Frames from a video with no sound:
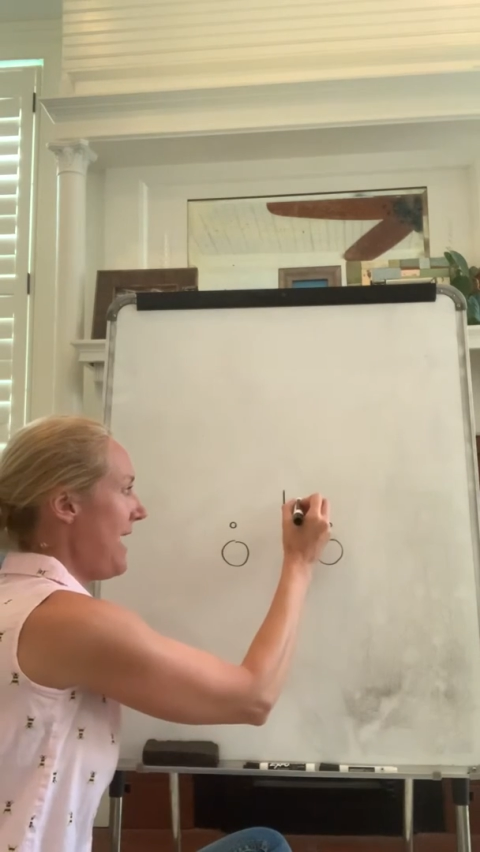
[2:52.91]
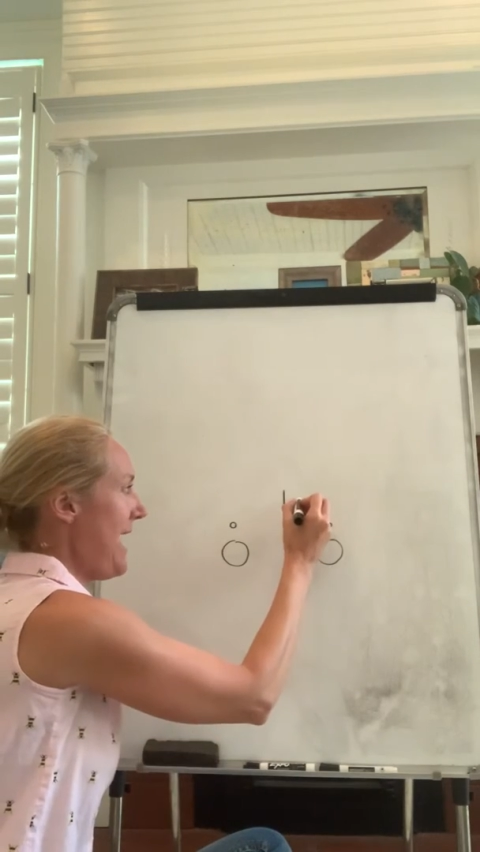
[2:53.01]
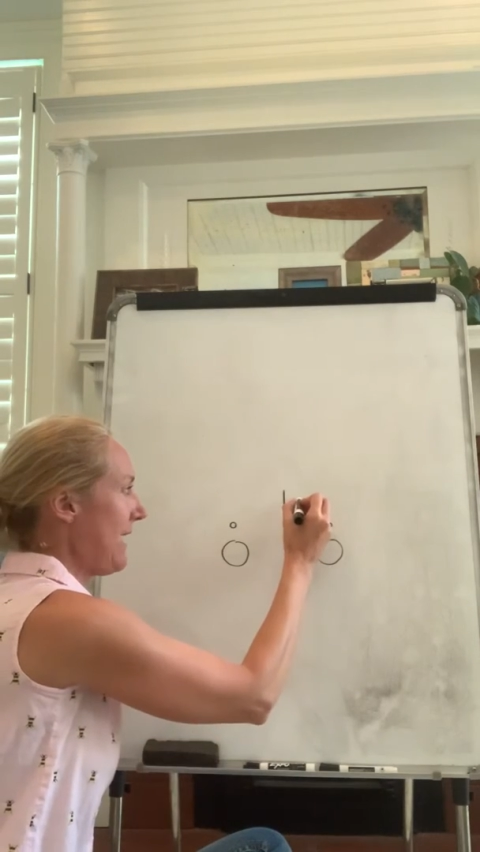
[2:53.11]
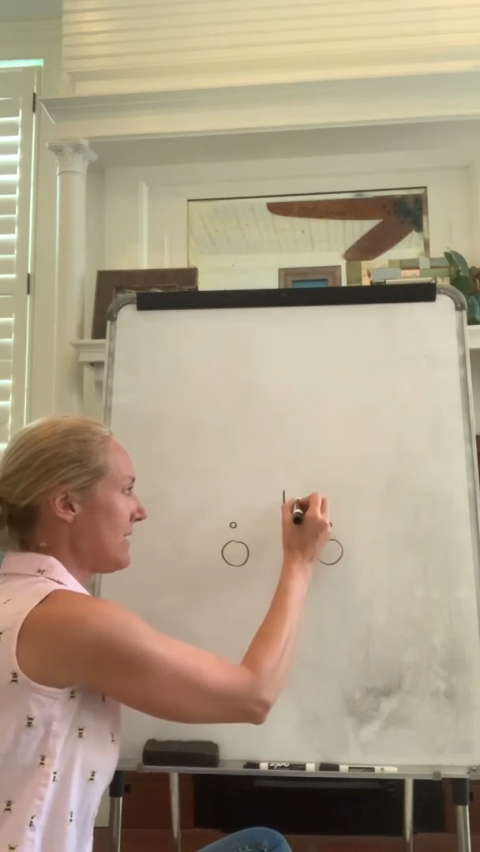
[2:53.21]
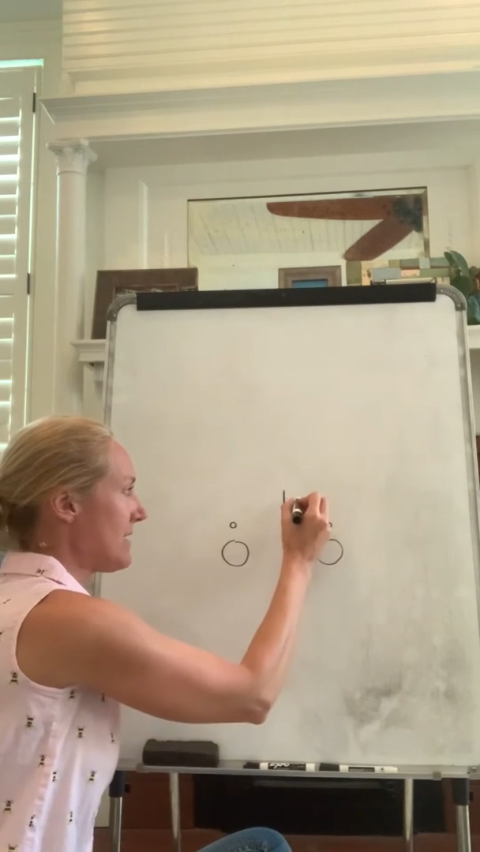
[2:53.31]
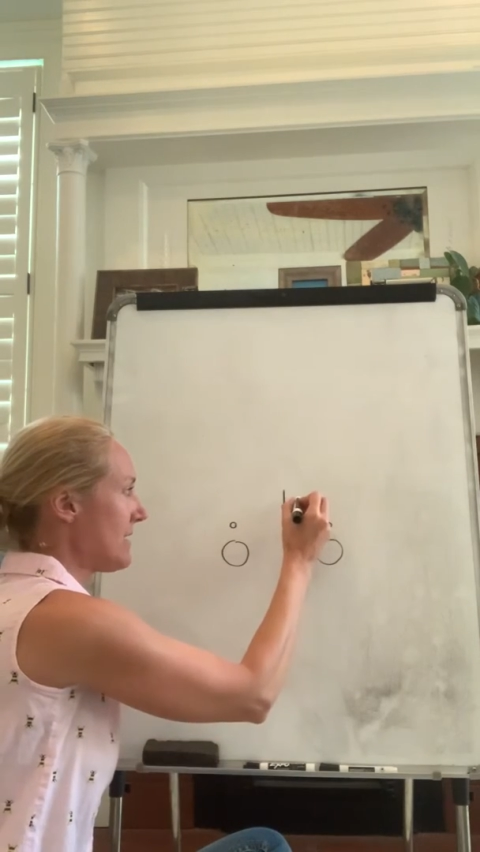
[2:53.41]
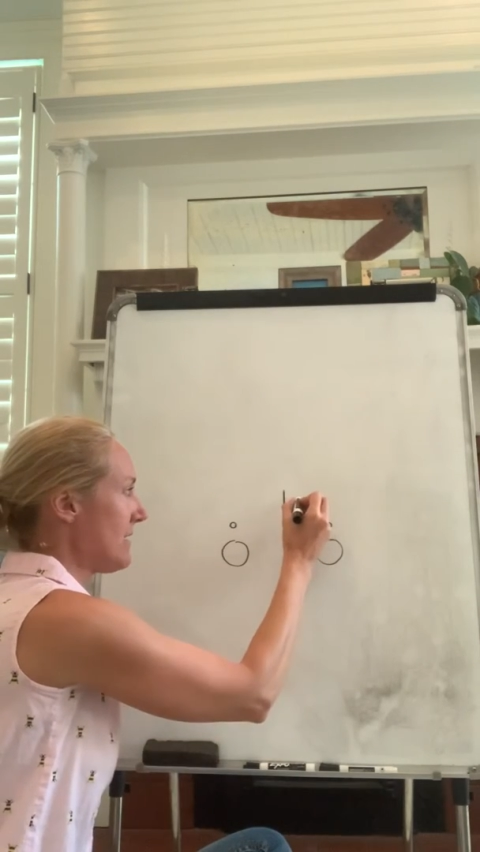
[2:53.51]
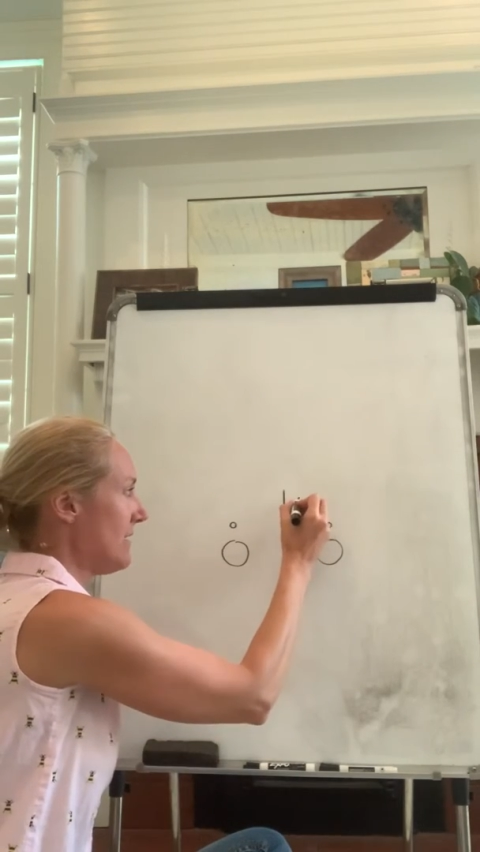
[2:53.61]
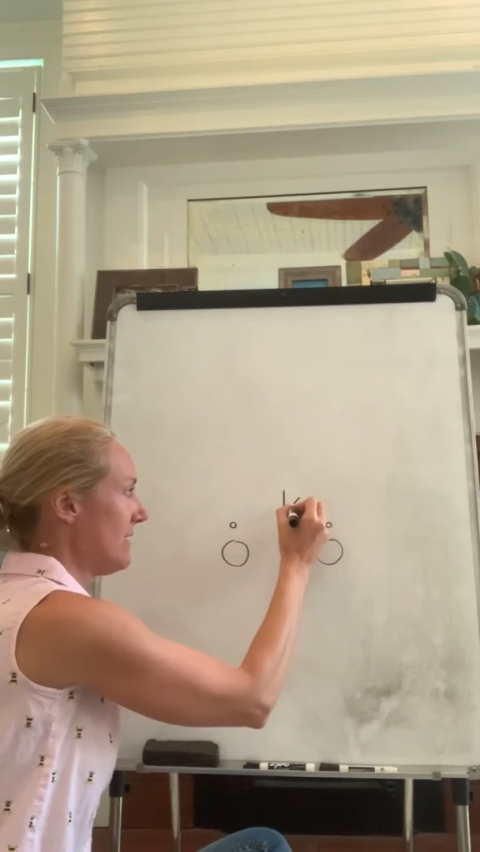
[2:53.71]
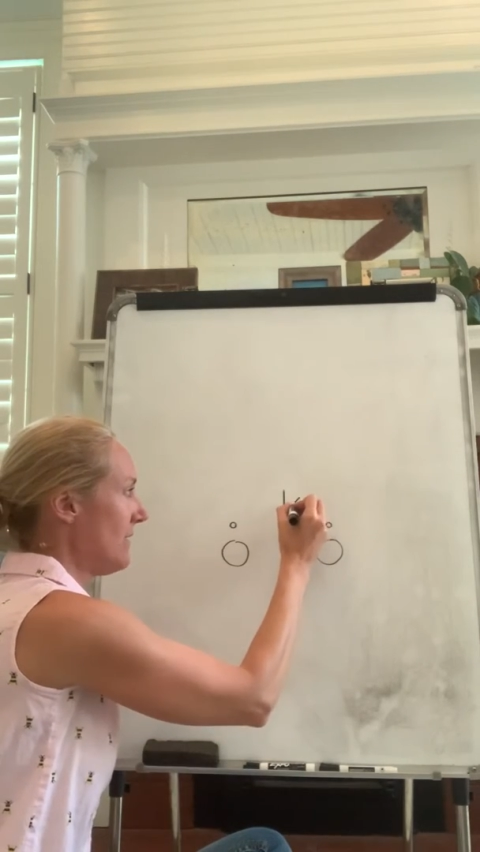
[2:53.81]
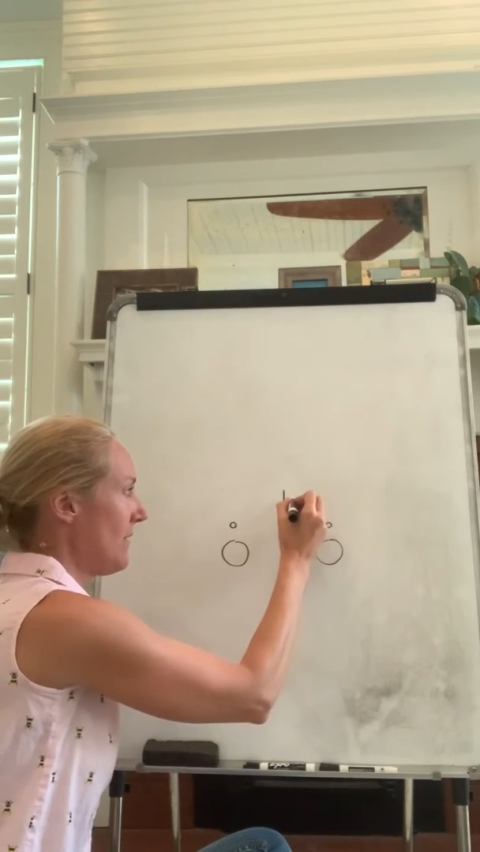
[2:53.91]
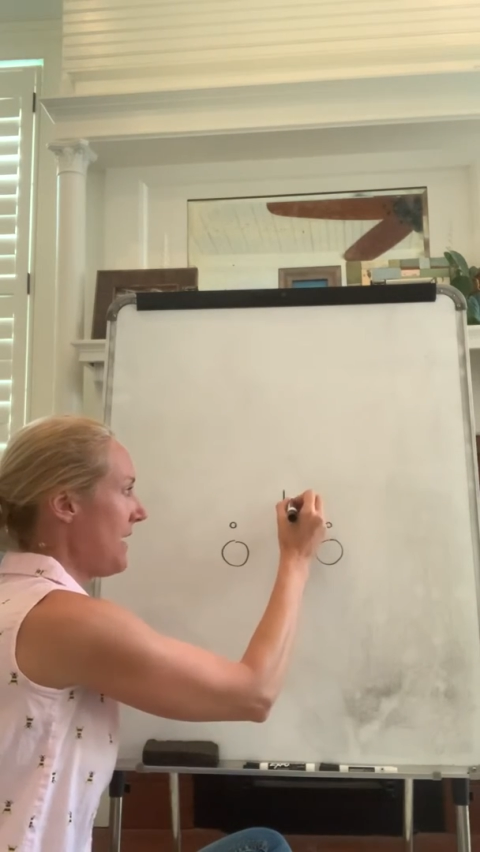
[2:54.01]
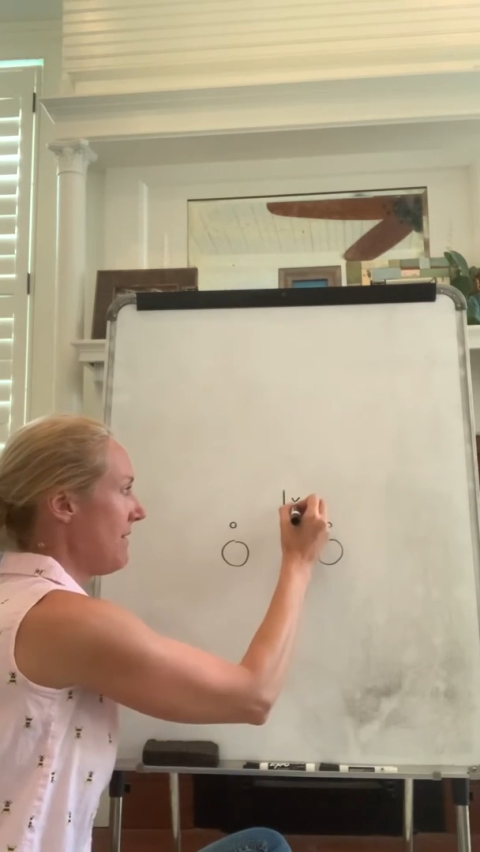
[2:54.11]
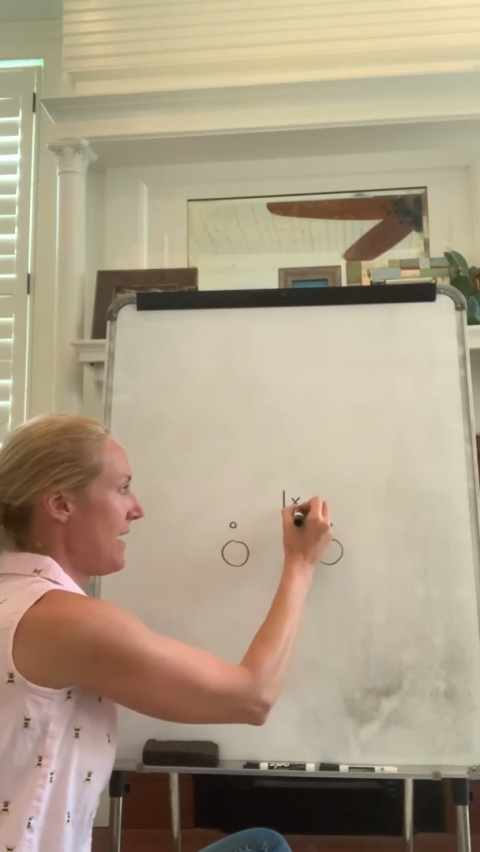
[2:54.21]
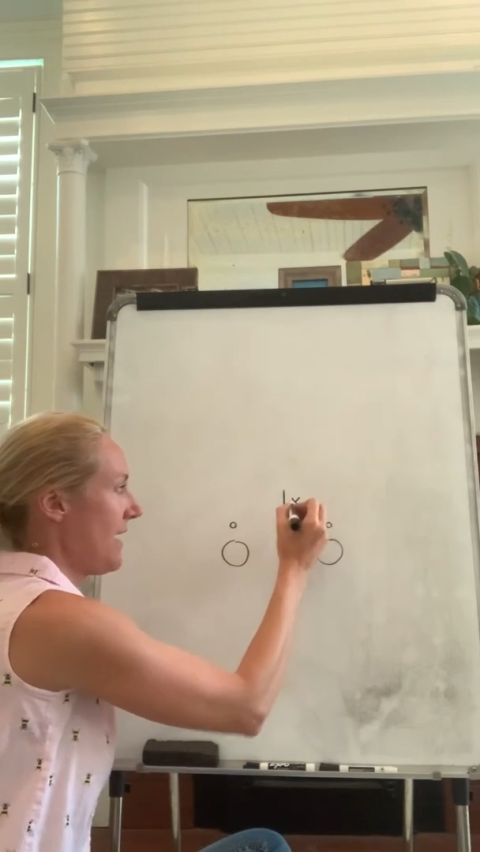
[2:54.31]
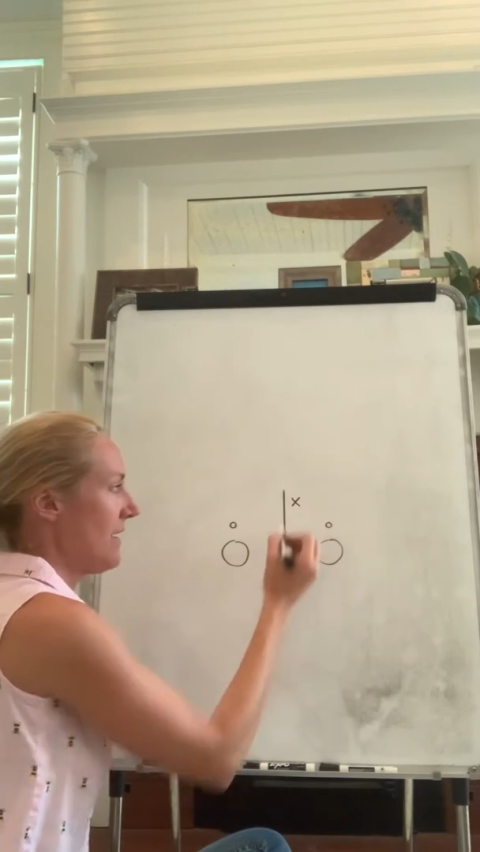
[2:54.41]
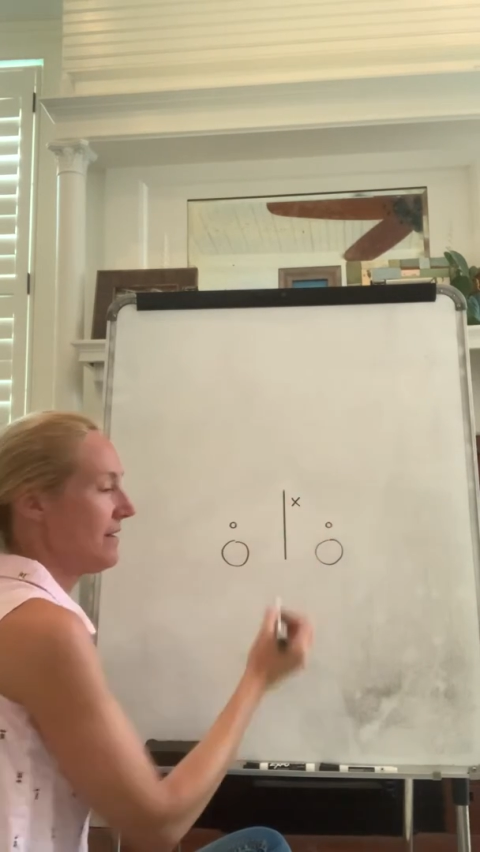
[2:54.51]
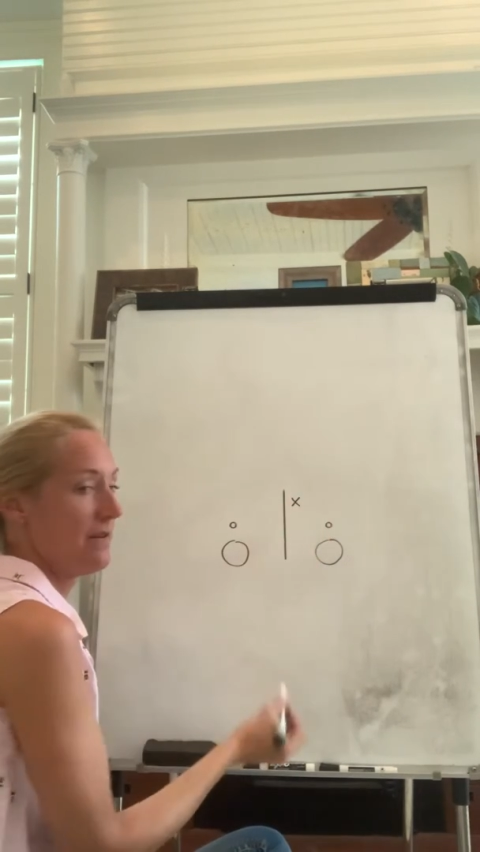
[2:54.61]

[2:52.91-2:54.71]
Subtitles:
X right there.